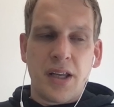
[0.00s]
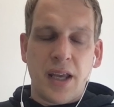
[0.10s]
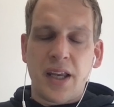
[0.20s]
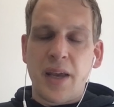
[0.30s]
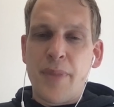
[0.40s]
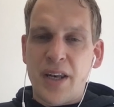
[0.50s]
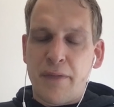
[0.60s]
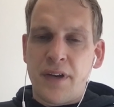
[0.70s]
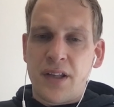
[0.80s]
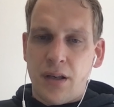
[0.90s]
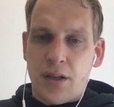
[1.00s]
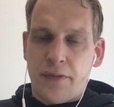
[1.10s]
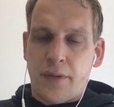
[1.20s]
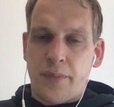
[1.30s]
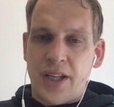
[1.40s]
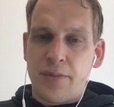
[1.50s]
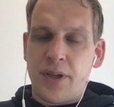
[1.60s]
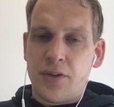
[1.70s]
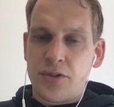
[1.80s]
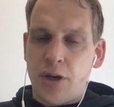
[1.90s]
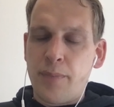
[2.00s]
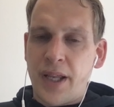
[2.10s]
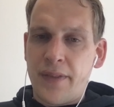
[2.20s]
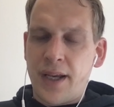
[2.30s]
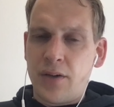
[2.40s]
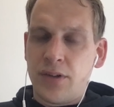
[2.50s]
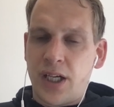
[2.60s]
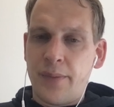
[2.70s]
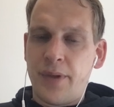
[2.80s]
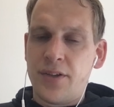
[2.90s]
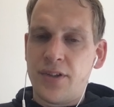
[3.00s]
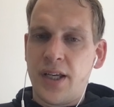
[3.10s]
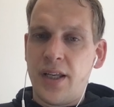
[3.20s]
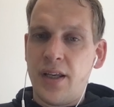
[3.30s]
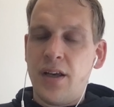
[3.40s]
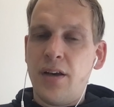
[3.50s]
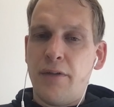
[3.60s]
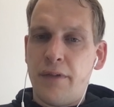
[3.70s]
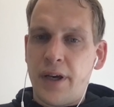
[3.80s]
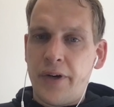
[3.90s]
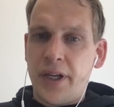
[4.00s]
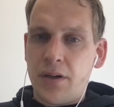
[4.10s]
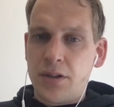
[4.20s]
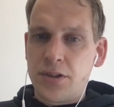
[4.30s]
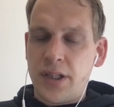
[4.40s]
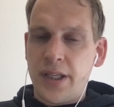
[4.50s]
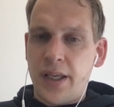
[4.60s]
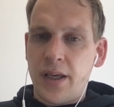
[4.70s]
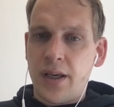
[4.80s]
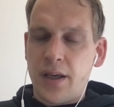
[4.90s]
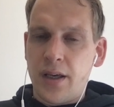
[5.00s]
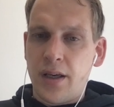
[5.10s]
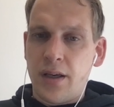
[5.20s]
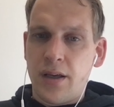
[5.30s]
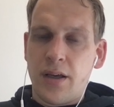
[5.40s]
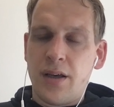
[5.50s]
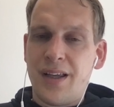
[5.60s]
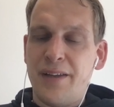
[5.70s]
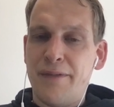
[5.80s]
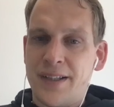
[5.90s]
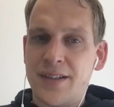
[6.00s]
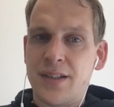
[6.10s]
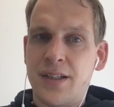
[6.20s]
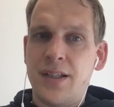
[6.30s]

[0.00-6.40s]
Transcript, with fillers: can, can benefit a lot from that, because unplanned downtime is a very costly uh, event,